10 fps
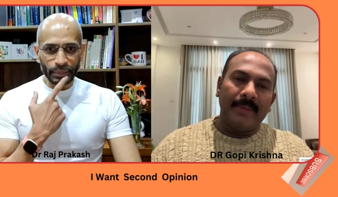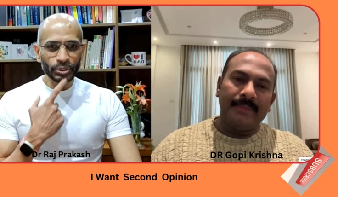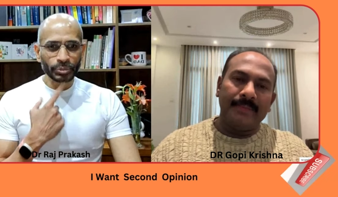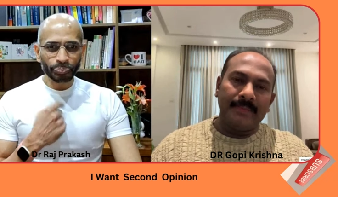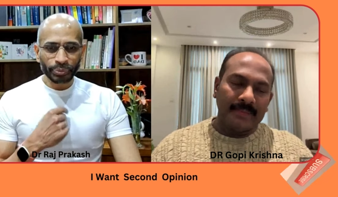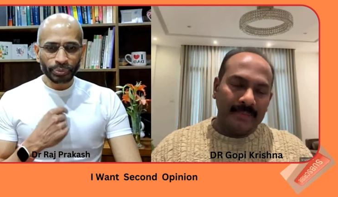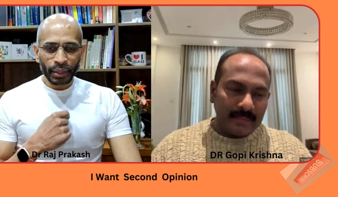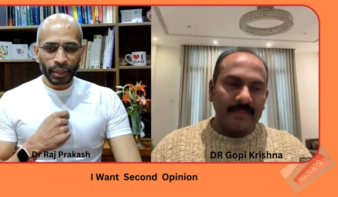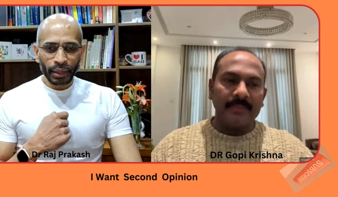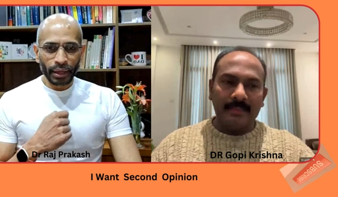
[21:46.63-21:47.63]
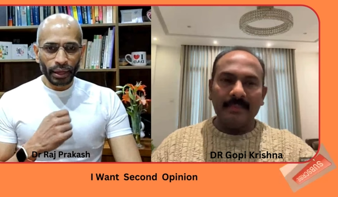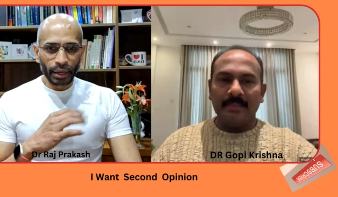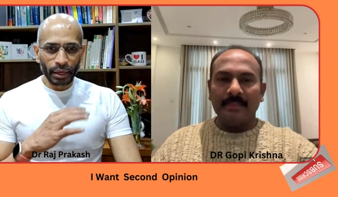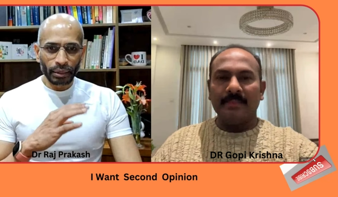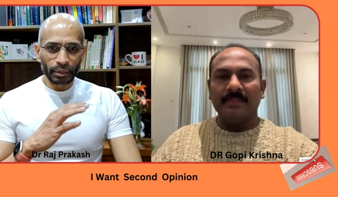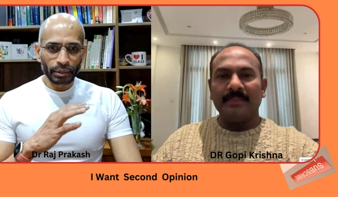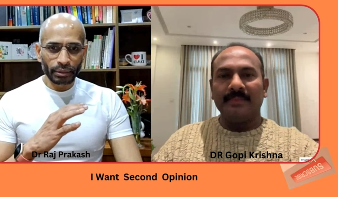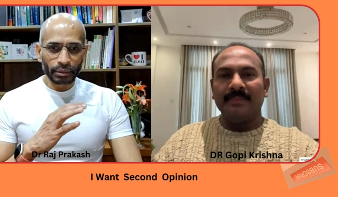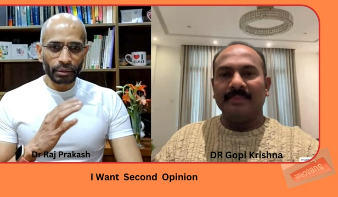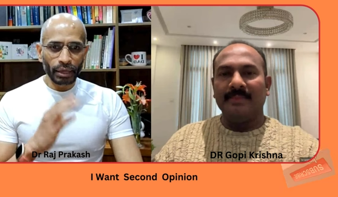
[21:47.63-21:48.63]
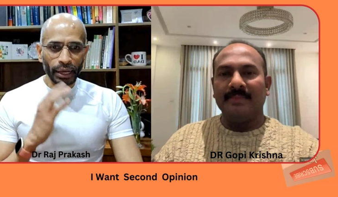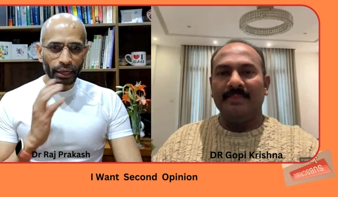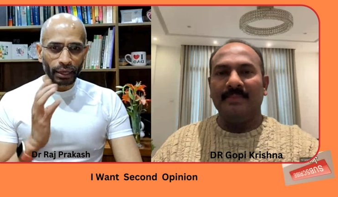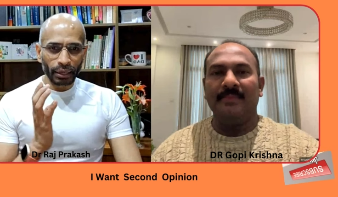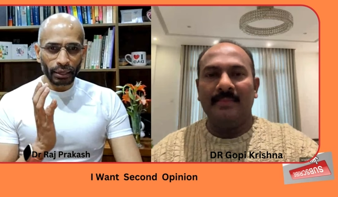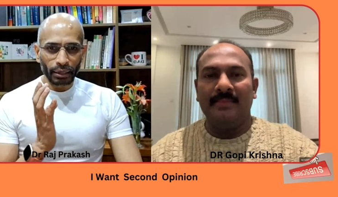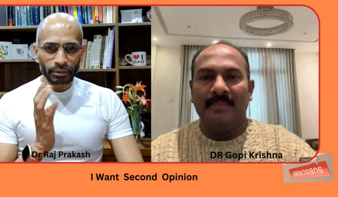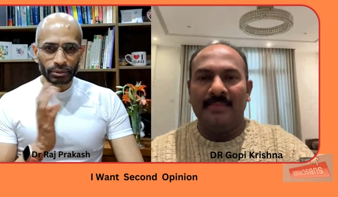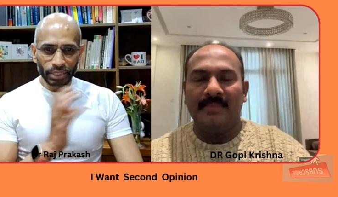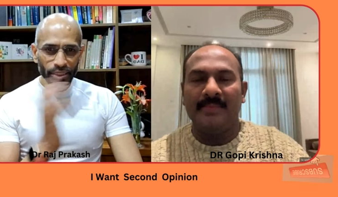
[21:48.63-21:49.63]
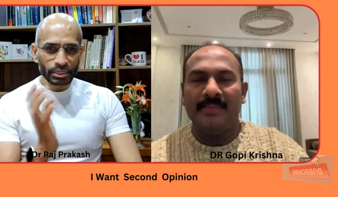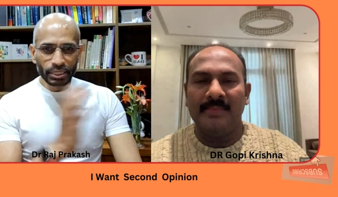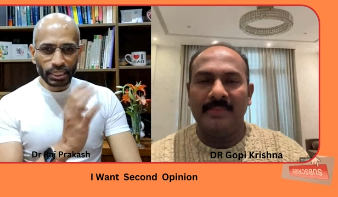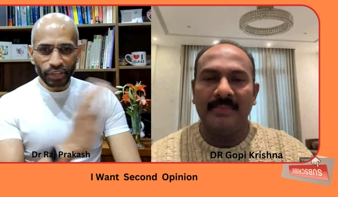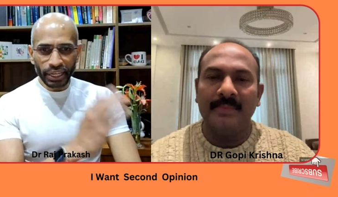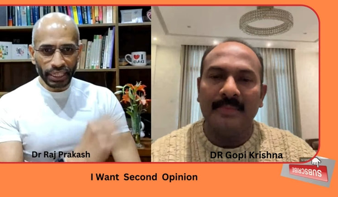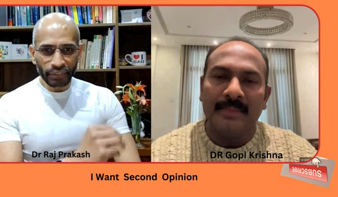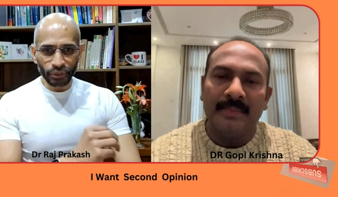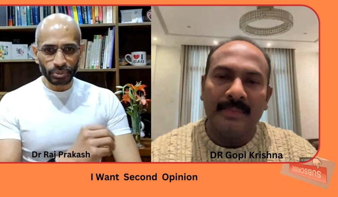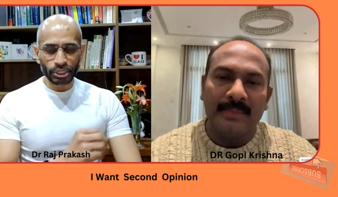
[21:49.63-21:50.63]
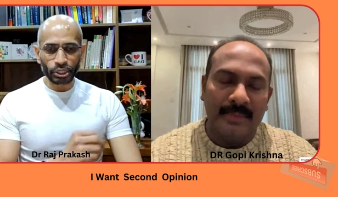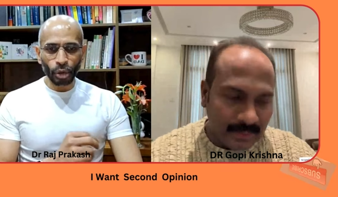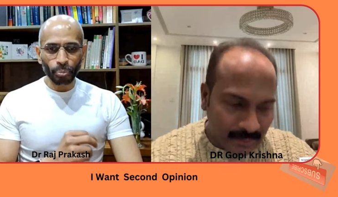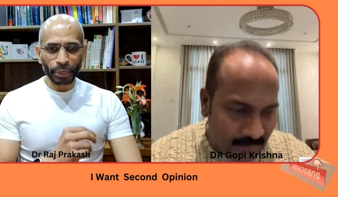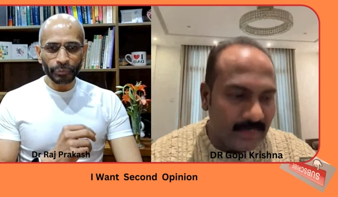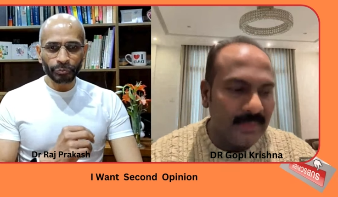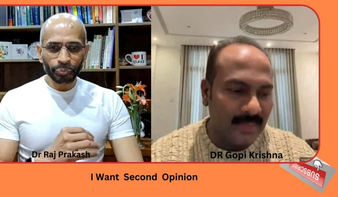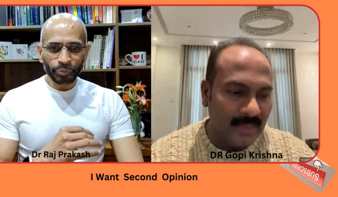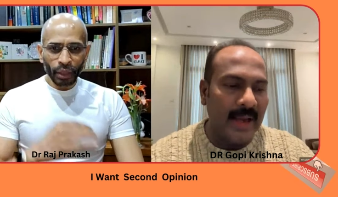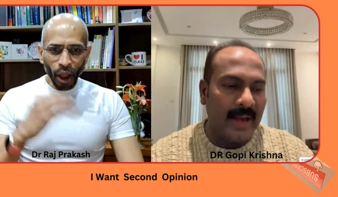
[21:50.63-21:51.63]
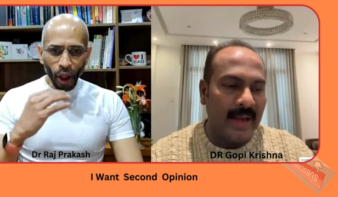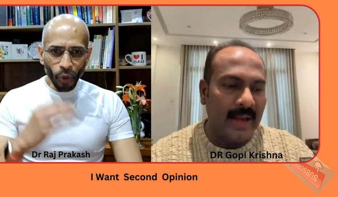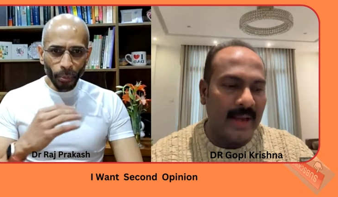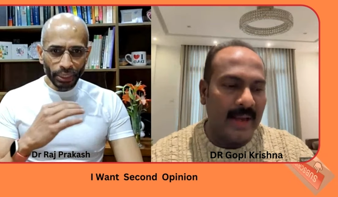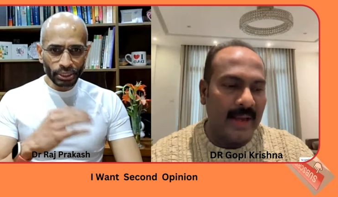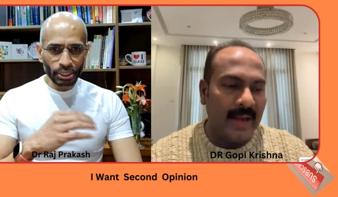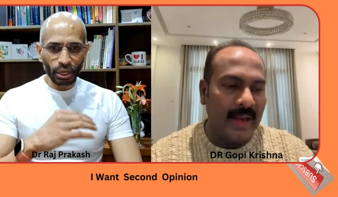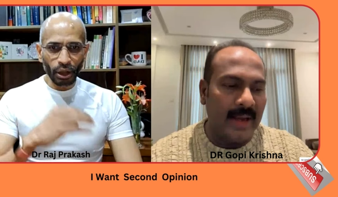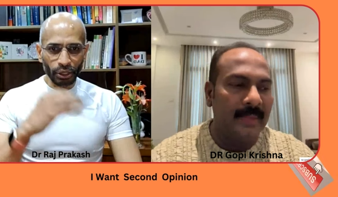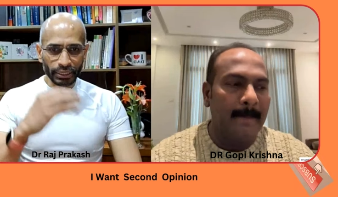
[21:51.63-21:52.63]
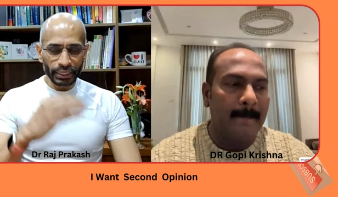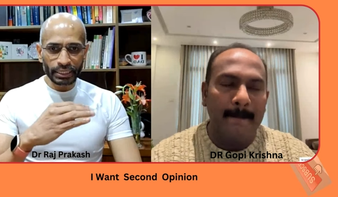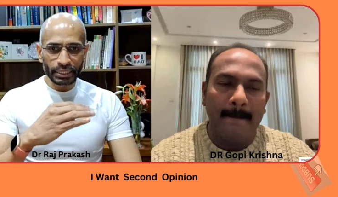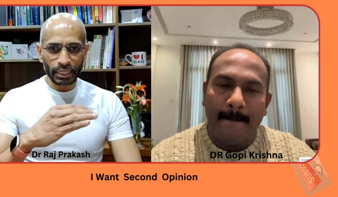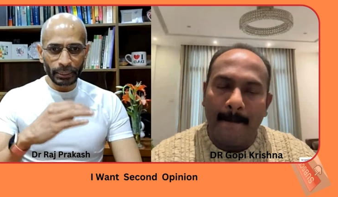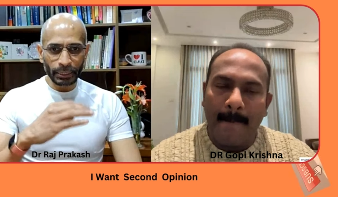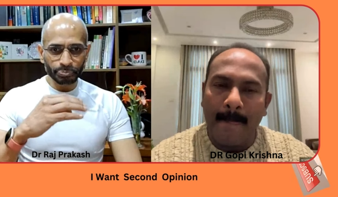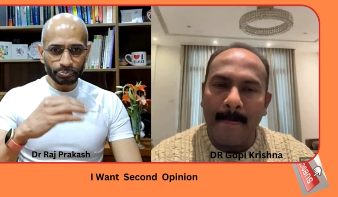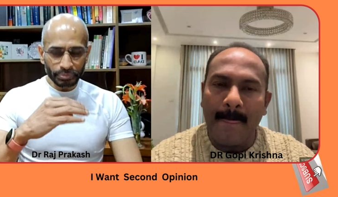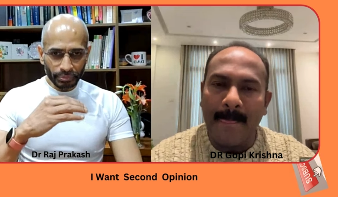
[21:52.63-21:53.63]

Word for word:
Speaker 1: terms, uh, uh, just deviating from the topic, yeah. how much yeah, of these um,